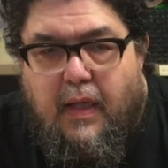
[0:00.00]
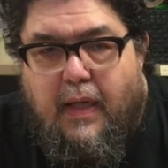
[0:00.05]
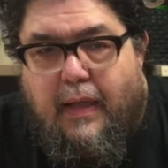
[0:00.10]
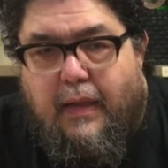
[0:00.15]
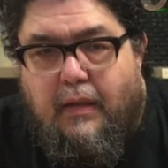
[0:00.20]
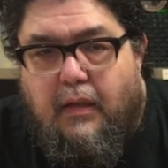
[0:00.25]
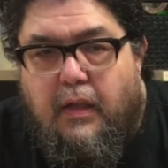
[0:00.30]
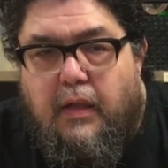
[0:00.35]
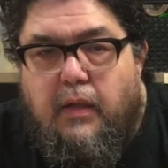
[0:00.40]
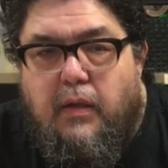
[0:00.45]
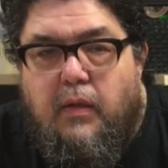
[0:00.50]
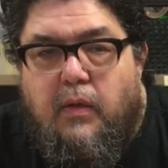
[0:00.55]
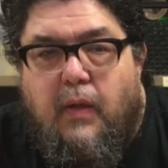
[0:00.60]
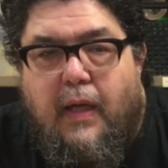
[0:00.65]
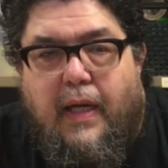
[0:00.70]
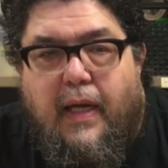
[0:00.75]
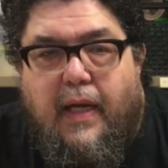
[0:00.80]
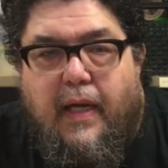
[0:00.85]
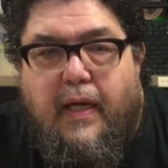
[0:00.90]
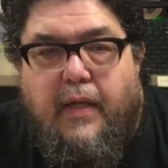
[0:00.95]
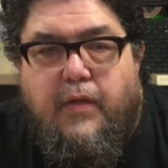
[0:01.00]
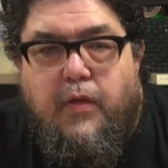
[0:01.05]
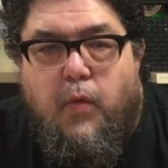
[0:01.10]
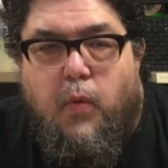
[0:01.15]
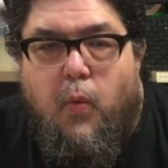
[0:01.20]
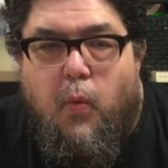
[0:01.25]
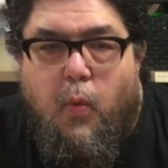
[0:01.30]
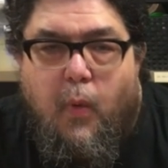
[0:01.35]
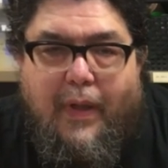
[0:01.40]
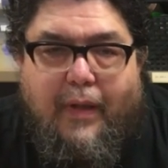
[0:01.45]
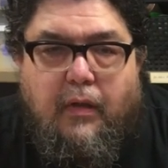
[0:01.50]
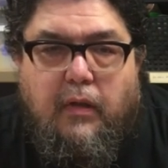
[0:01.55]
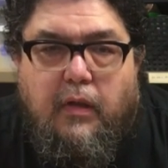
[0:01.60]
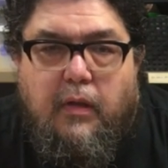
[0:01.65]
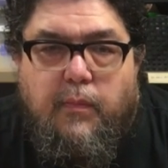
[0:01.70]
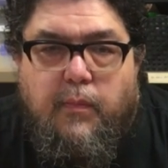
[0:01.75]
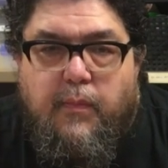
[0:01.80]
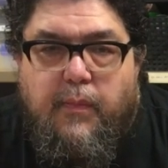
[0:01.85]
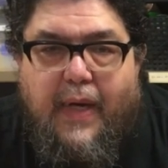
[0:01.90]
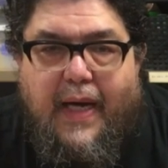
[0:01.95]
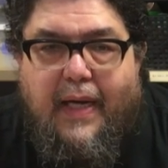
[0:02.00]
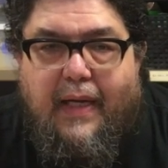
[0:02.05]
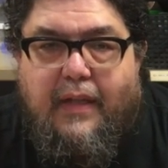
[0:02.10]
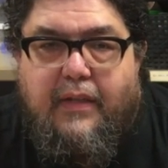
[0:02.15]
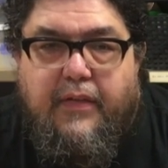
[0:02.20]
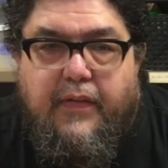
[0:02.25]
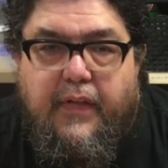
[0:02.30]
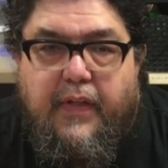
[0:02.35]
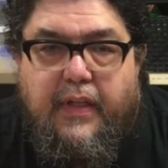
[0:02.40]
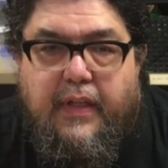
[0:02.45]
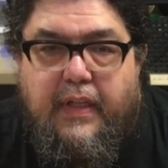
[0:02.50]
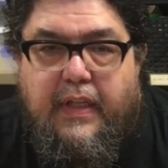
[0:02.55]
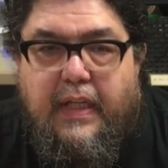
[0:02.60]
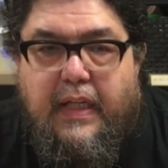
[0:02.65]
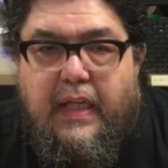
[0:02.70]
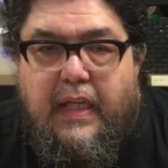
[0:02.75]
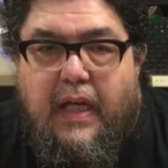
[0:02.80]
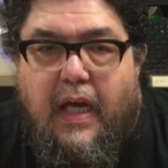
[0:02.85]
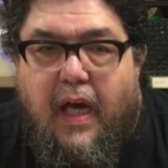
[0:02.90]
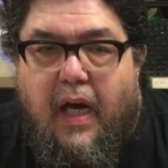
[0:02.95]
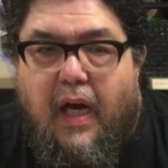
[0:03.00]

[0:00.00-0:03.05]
Hello and welcome back to the D